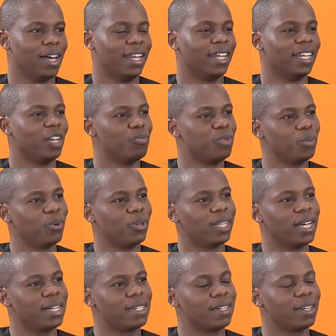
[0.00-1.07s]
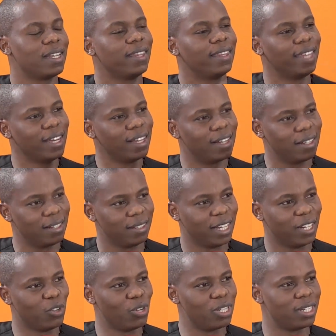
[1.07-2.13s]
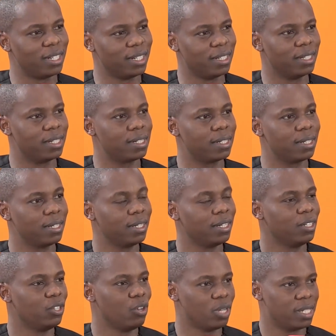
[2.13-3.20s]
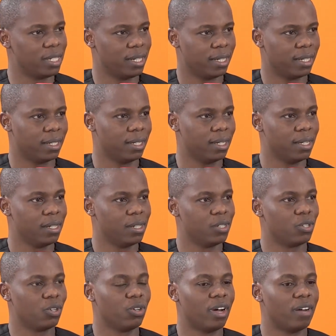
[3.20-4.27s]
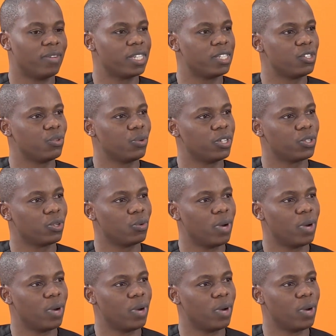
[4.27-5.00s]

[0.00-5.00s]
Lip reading: And then the people that think they don't need it, don't stick in. So you have a situation